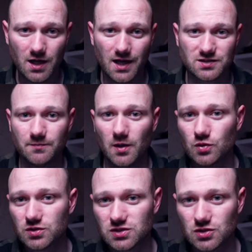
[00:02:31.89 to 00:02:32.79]
as
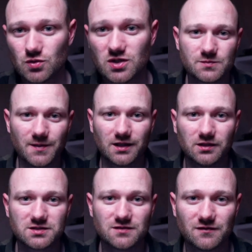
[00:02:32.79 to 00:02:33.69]
opposed to
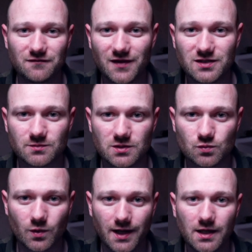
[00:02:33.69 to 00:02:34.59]
speculative
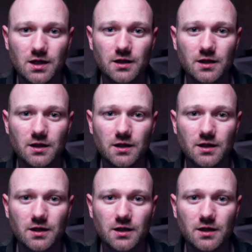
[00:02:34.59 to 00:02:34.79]
investments where